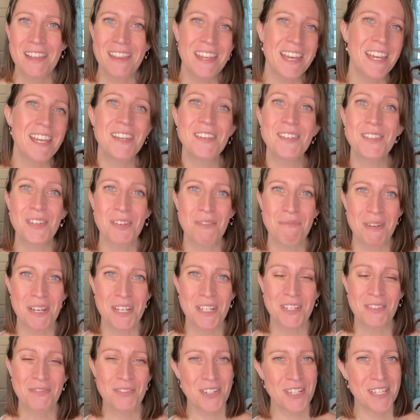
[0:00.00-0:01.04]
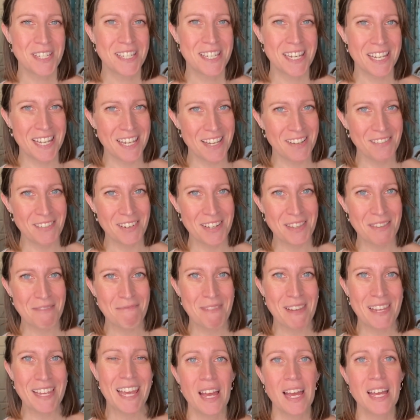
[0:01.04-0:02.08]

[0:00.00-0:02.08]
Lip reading: Thank you so much for sticking with me.